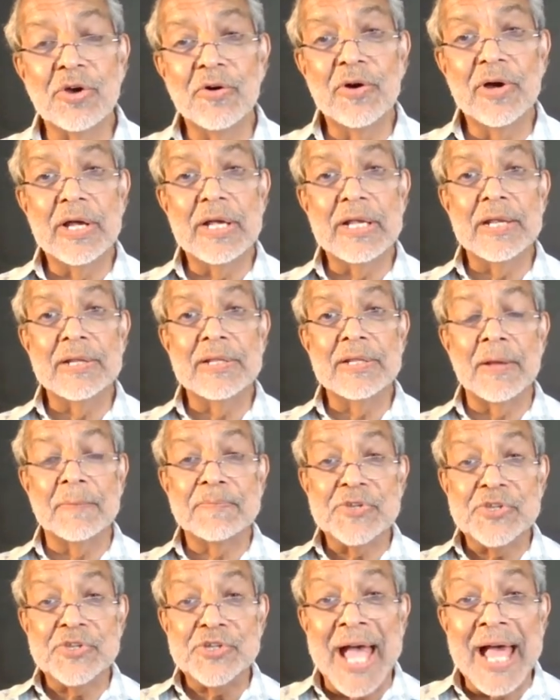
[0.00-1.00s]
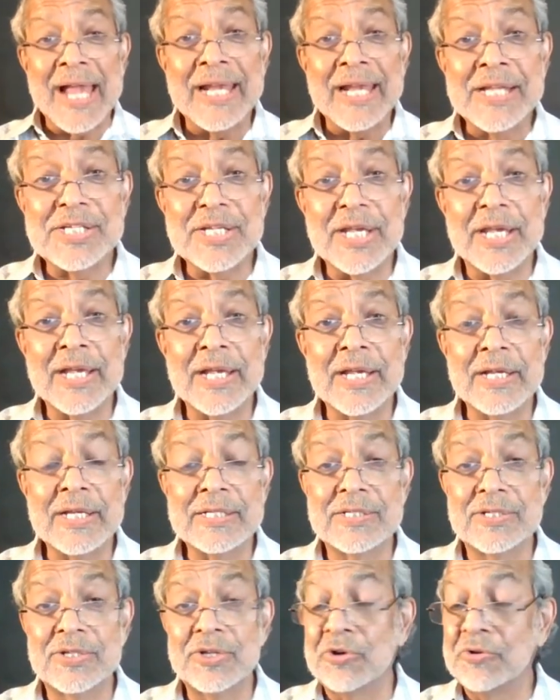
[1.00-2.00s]
Yeah. So the challenge
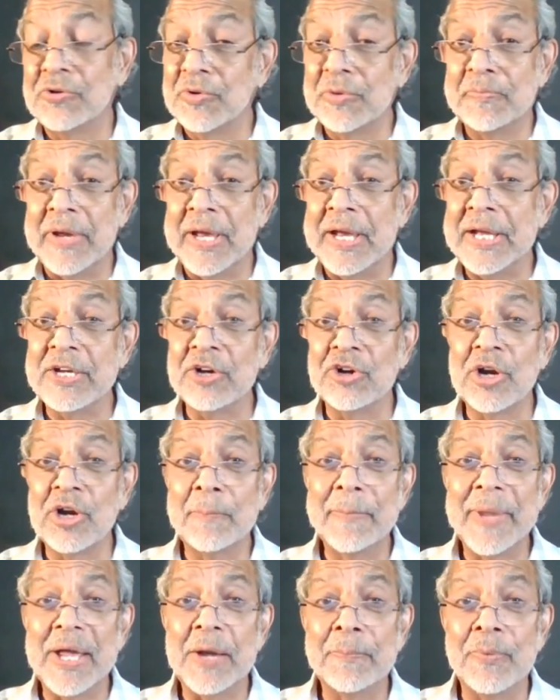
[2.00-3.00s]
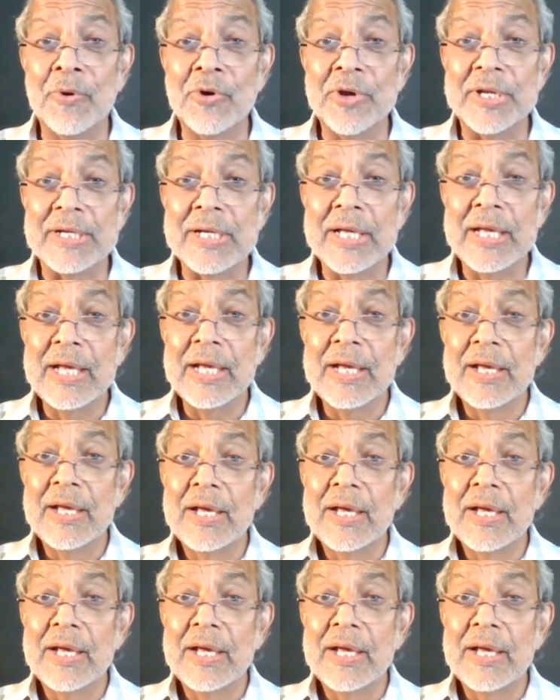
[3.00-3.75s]
is, you're hitting on a big point.